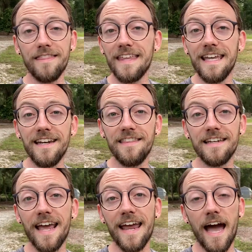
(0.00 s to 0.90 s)
the end of the
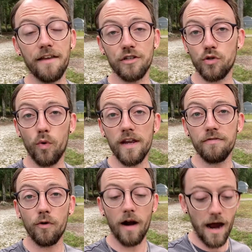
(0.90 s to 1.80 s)
day, out of a
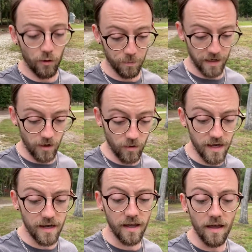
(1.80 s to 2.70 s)
24-hour
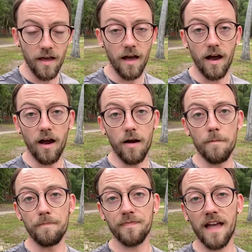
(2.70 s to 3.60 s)
period,
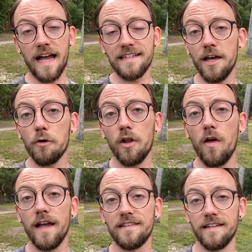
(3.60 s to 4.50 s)
I tell
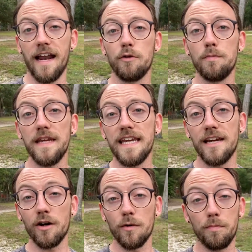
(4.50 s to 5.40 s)
clients that I will be
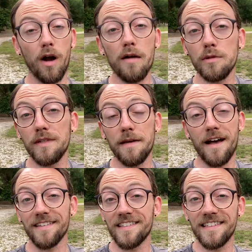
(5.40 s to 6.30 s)
here probably
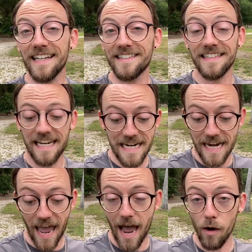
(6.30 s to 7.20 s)
about
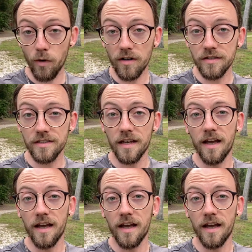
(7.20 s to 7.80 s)
16 hours.